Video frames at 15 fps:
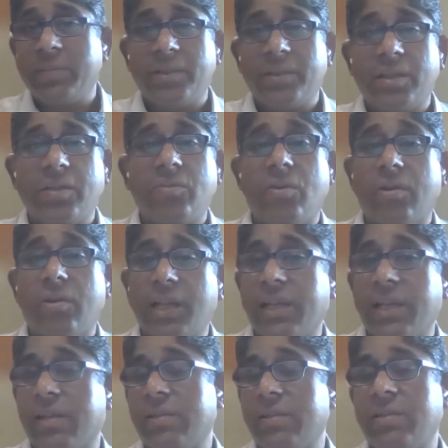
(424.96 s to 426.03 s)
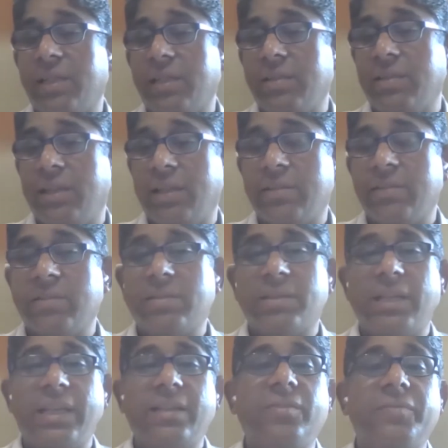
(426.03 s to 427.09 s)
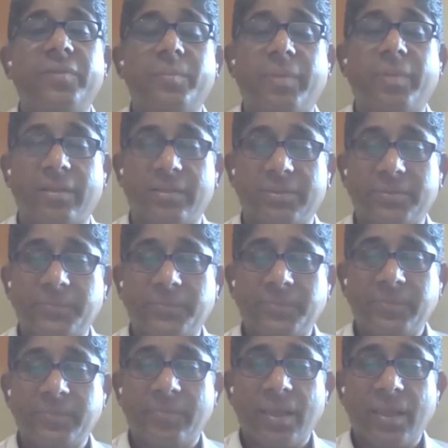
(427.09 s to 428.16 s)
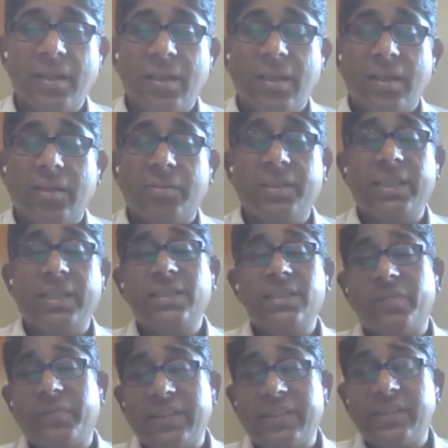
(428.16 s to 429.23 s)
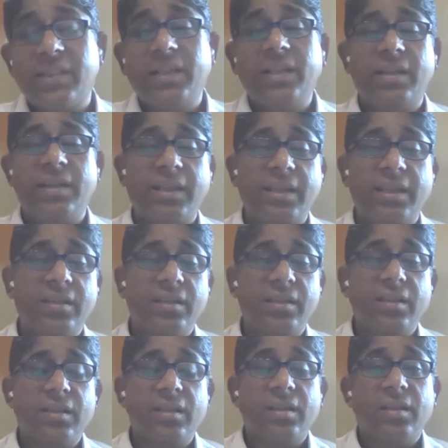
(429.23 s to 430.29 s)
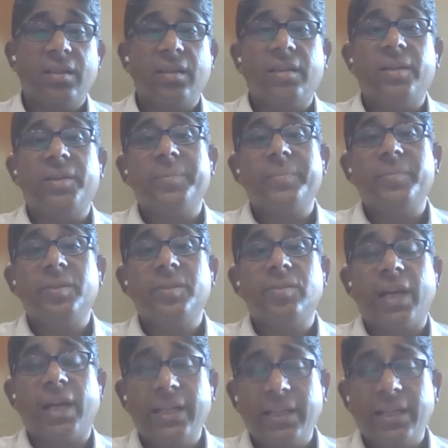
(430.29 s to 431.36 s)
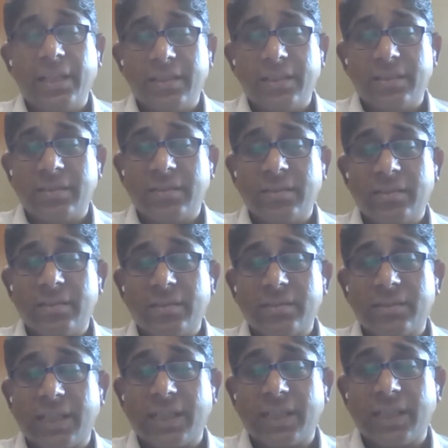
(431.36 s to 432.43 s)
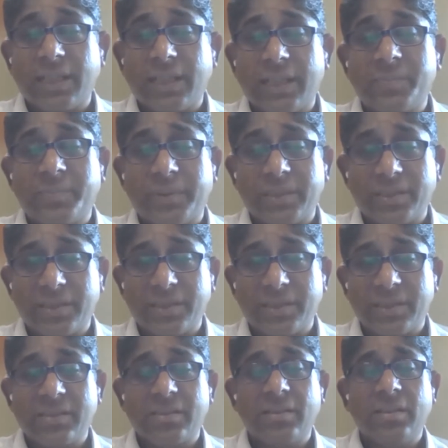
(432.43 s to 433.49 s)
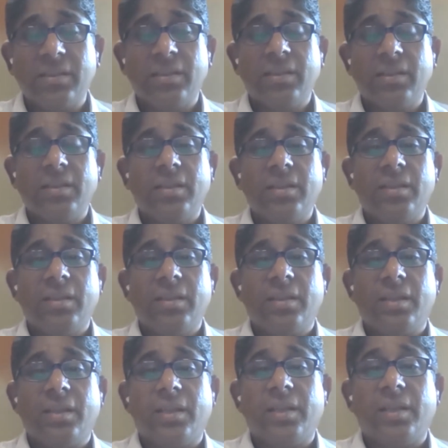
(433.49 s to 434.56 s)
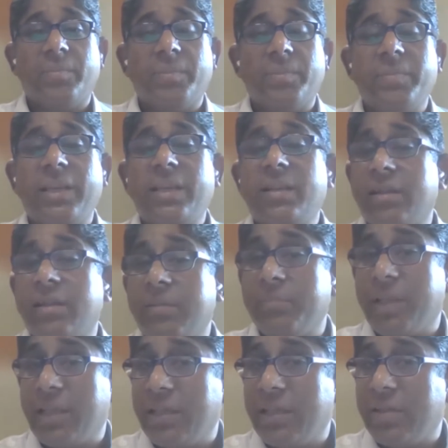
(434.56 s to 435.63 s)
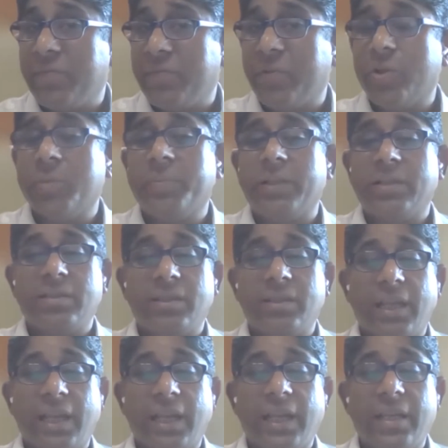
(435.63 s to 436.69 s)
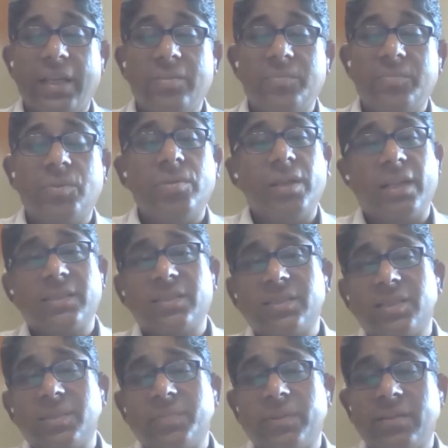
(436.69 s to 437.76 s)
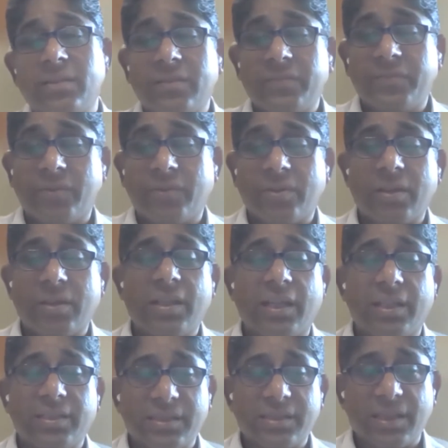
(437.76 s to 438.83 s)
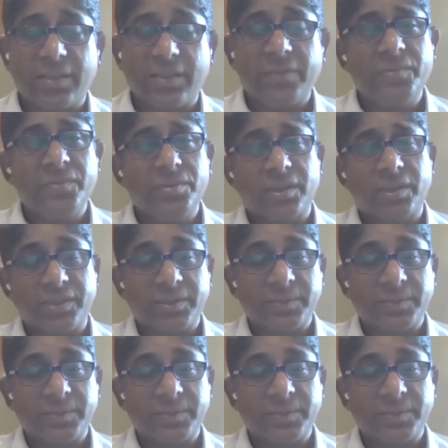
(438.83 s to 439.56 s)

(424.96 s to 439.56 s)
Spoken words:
now online at a click of a button. But these are facilitating, high ticket size purchases by making it affordable and more accessible for a larger set of users.